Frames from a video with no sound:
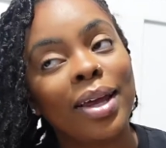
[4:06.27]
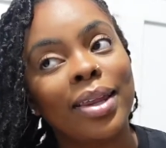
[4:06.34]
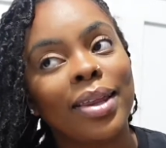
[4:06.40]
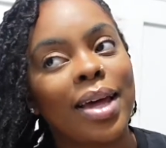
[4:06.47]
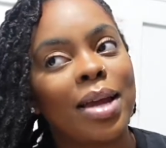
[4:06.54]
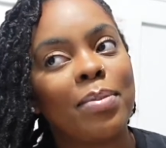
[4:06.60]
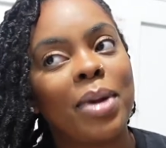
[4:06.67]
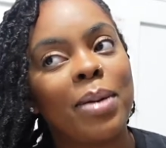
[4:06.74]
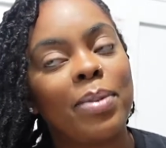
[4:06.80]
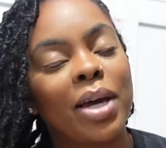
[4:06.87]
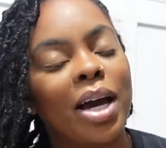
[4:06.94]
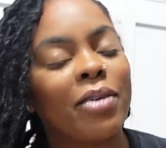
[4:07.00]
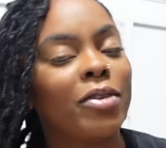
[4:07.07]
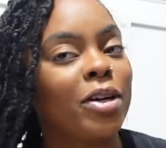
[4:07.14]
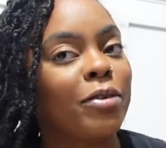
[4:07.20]
then maybe
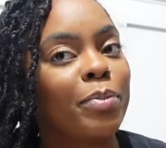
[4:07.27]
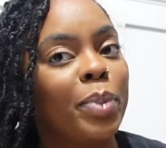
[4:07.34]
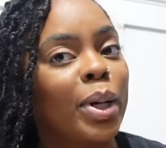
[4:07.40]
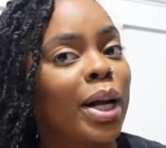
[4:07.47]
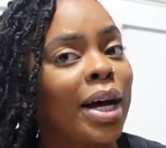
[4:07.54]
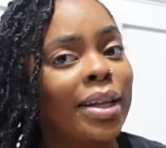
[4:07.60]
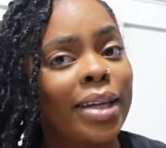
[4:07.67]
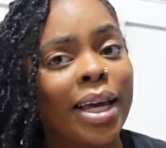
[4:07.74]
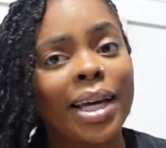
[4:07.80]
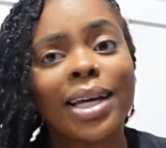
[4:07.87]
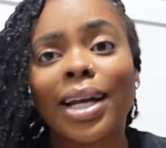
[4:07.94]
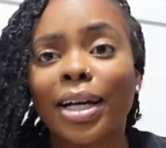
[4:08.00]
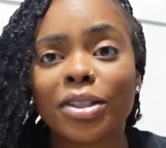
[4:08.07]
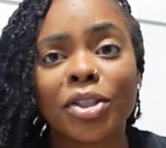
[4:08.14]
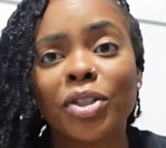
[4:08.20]
I would have put on like
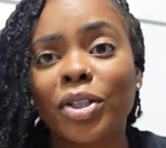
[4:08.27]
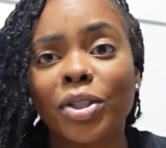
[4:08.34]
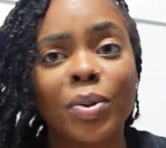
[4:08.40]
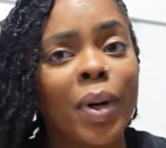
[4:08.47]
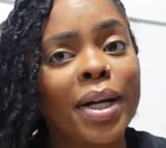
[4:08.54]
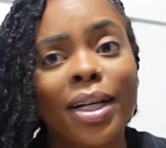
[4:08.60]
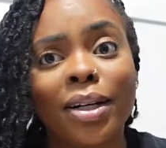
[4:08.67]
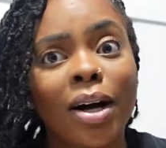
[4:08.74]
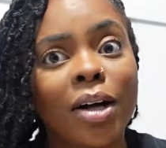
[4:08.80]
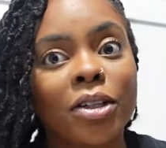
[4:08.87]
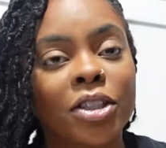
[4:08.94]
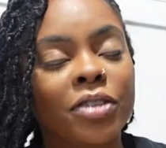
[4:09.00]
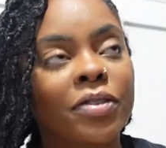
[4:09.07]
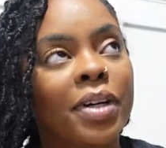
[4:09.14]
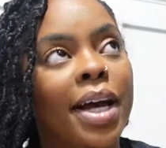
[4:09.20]
an extra
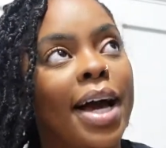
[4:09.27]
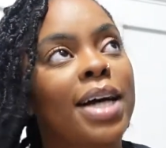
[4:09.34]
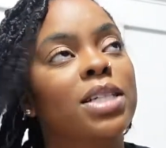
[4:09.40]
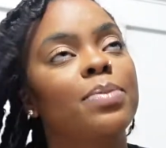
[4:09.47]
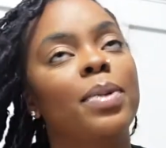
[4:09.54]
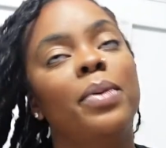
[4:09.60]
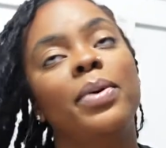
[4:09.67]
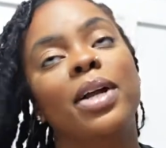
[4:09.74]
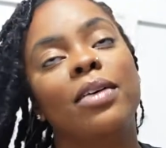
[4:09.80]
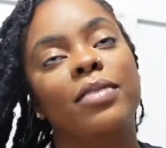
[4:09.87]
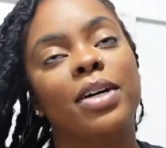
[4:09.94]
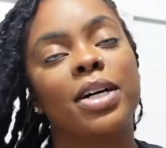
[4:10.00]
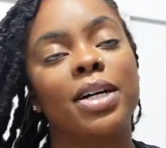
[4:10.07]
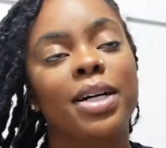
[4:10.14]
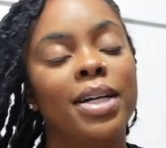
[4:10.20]
$20 for gas, but
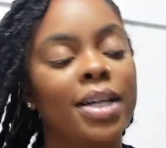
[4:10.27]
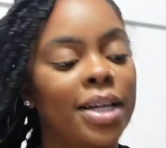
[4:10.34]
whatever,